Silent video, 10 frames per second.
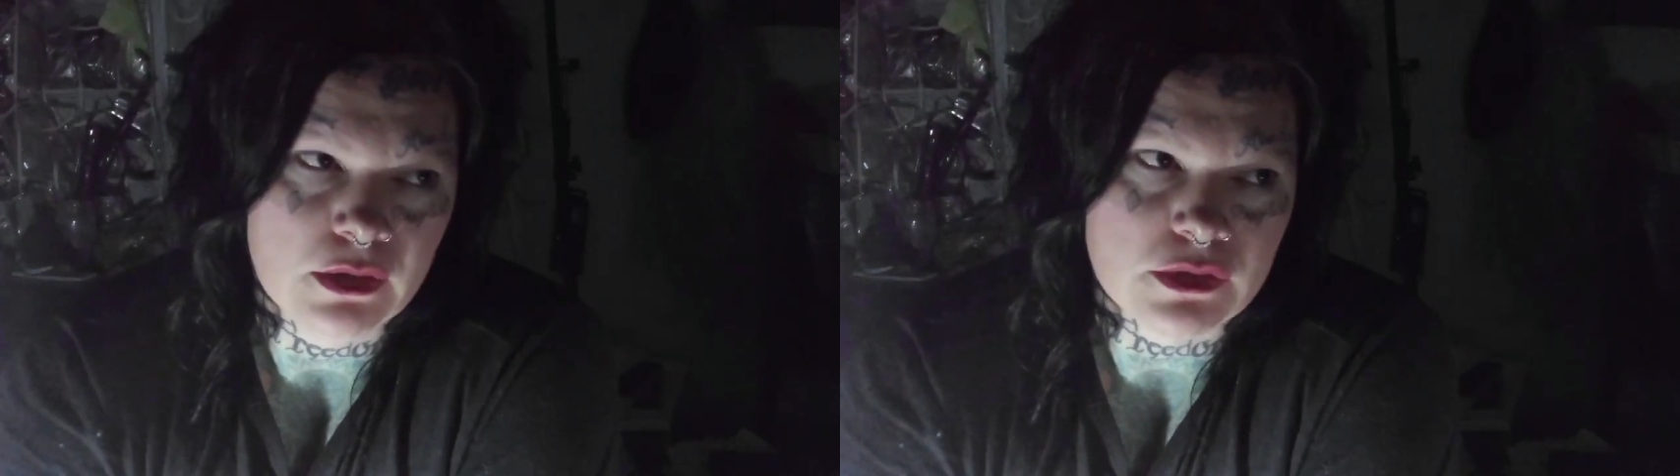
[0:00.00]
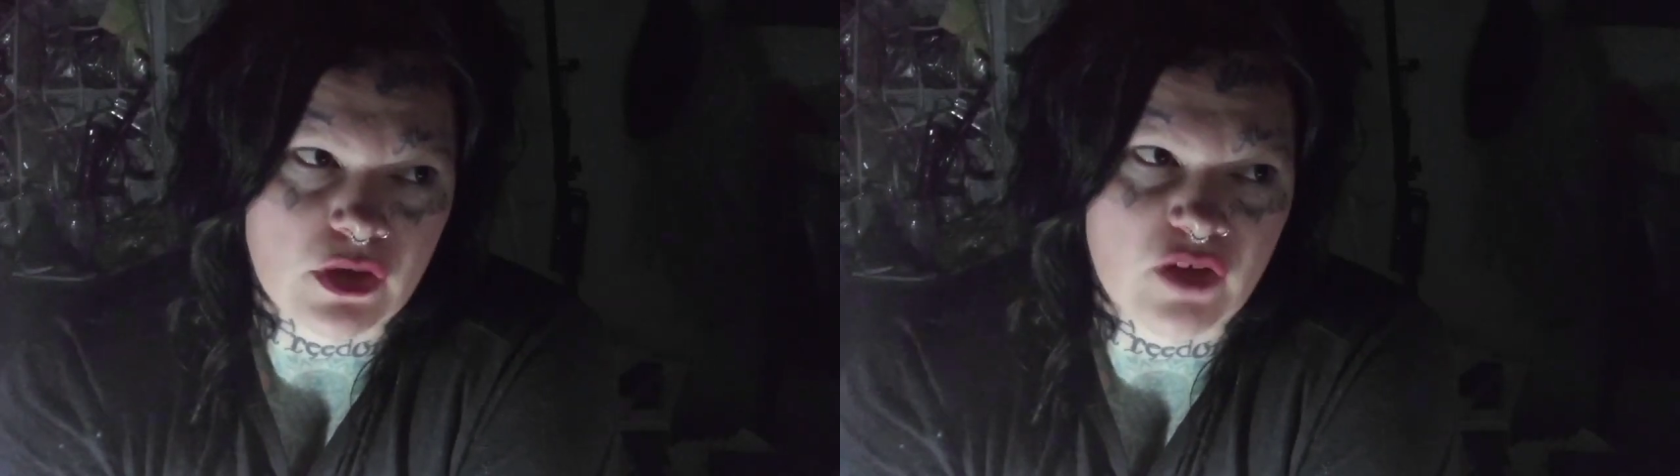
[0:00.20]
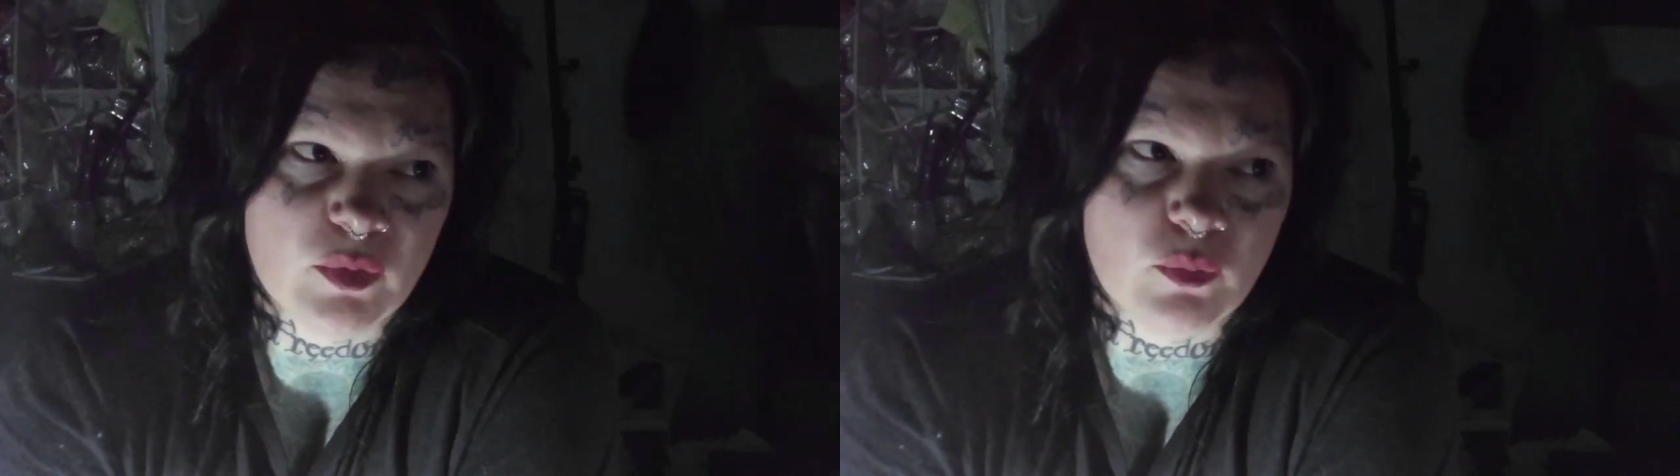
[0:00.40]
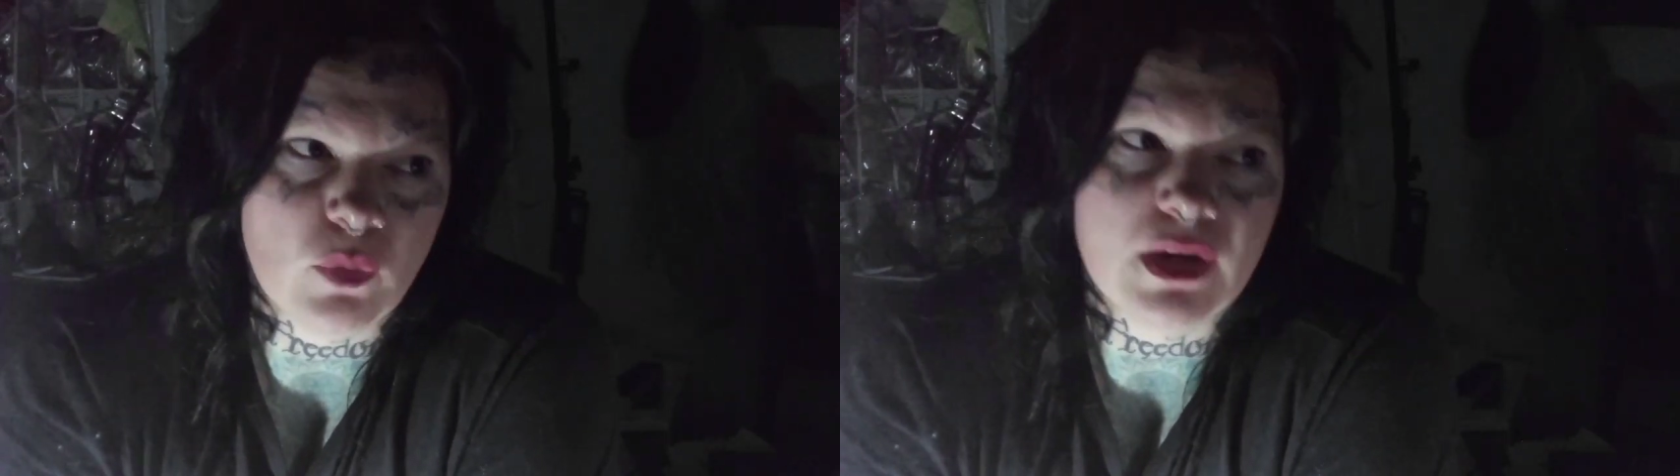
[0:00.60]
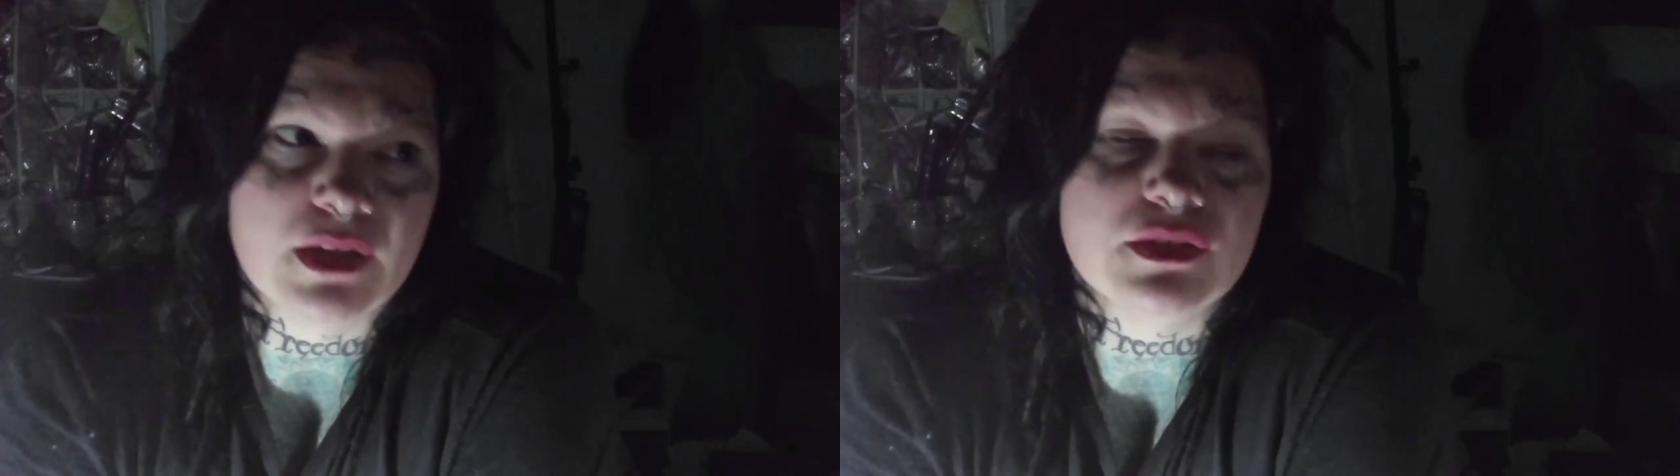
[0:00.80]
So I've been
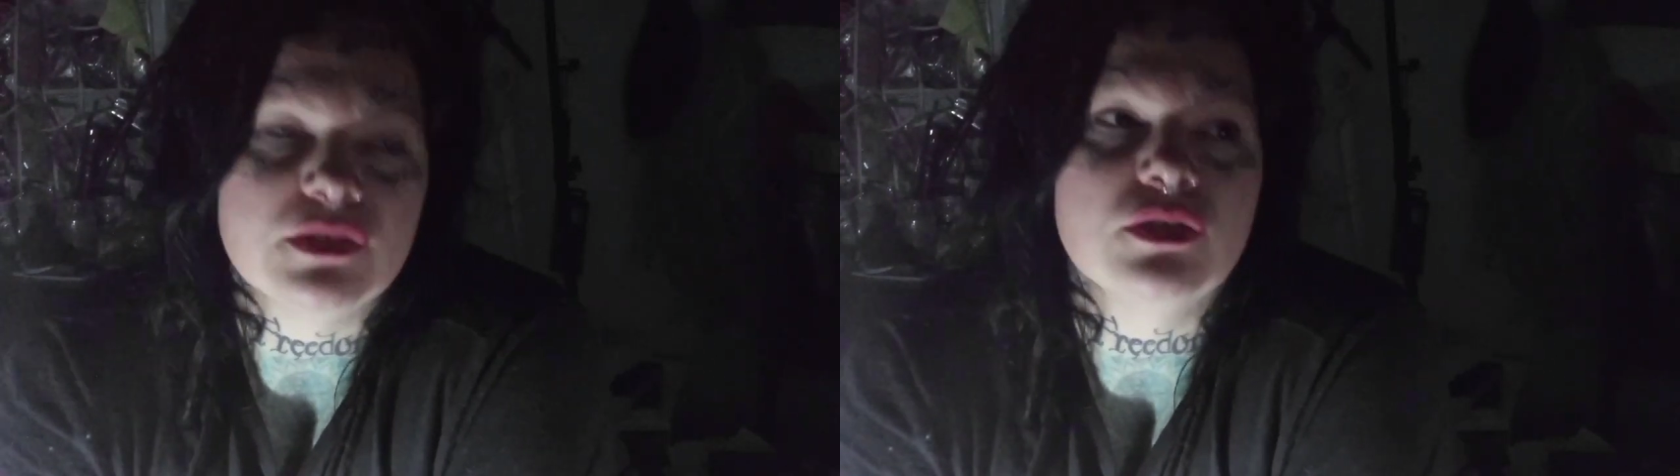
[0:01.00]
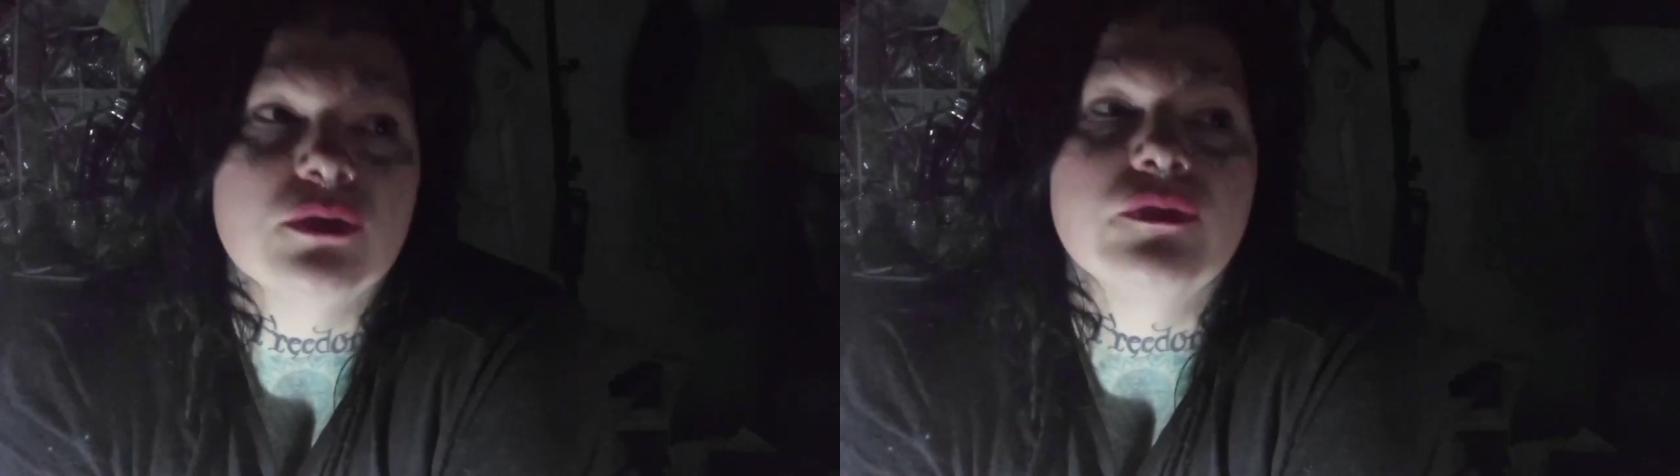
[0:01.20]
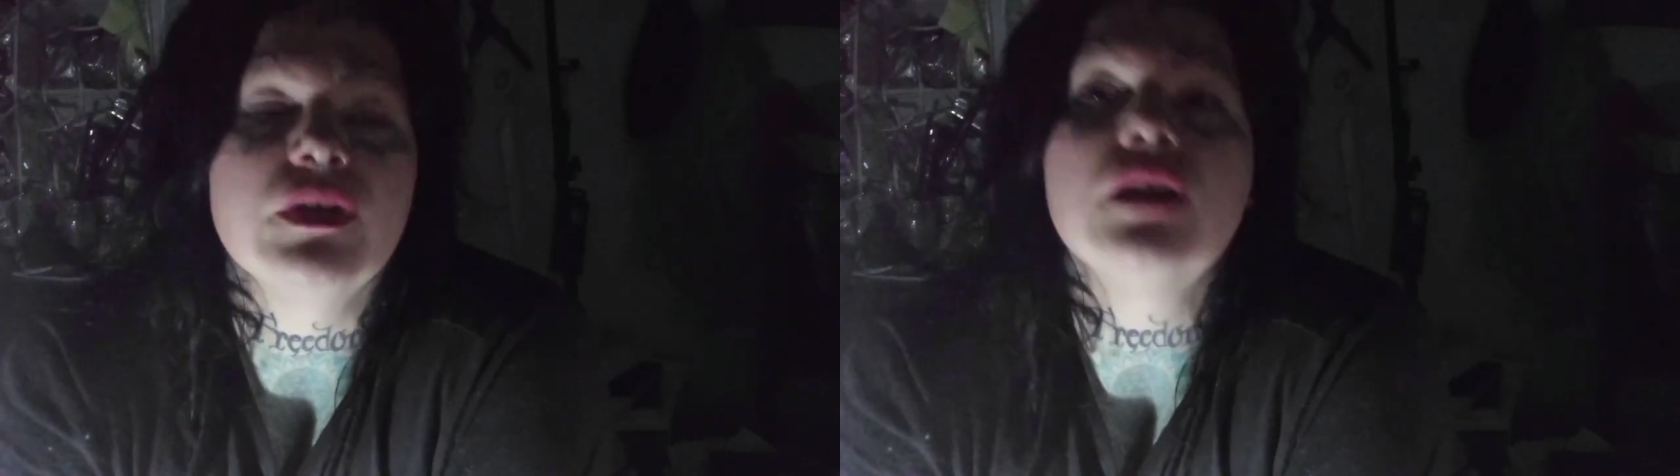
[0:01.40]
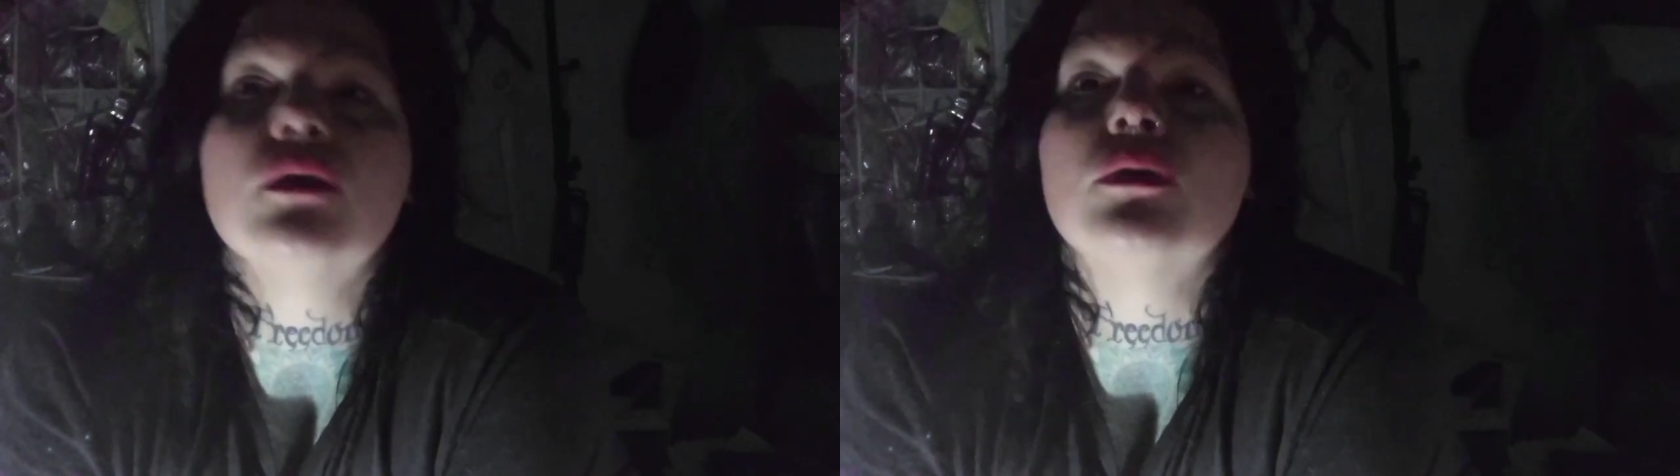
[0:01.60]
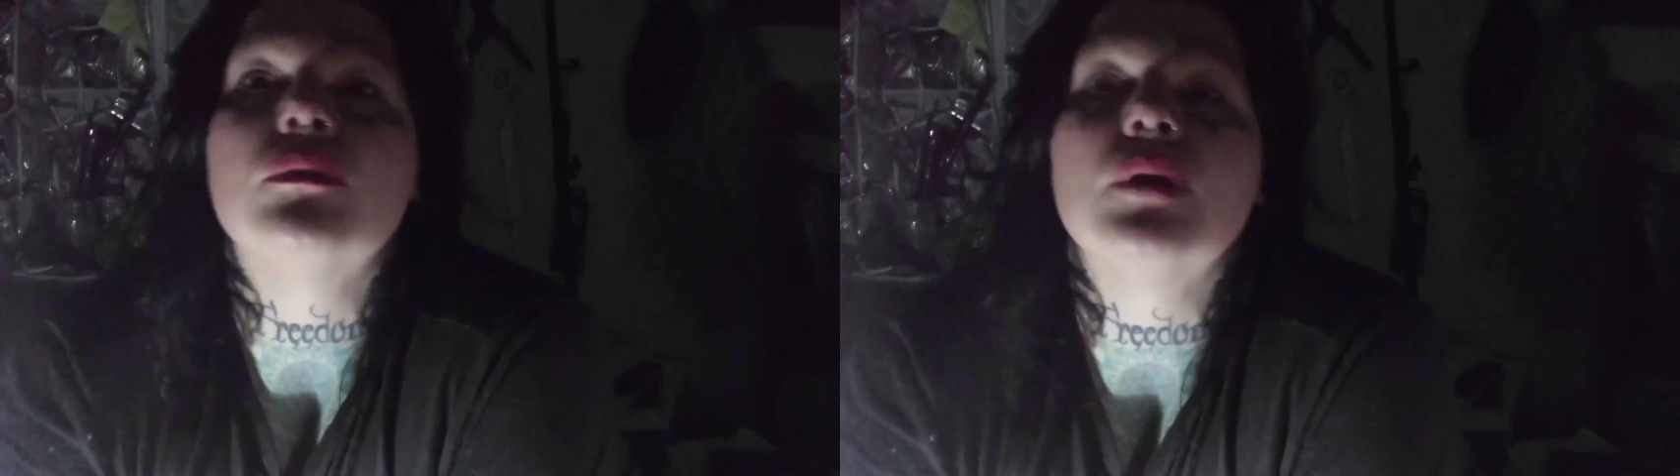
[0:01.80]
wanting to do a video